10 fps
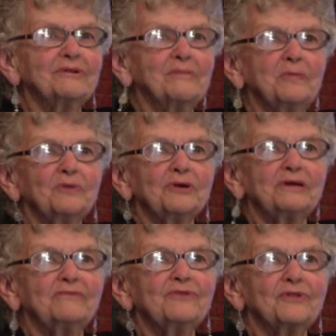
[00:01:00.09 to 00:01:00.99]
remember
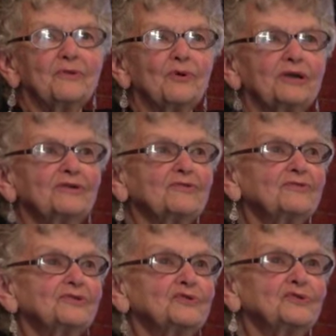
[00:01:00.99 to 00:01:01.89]
him for the
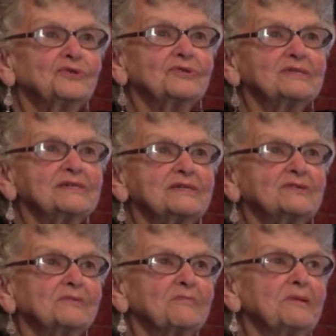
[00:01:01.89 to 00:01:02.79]
wonderful tours he
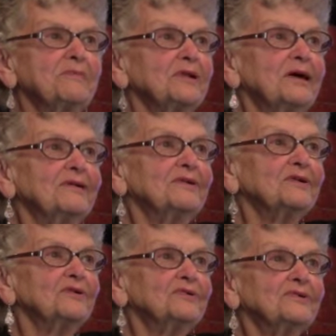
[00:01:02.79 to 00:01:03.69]
took people on
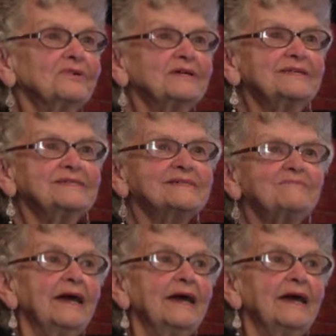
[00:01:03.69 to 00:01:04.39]
to go to Greece.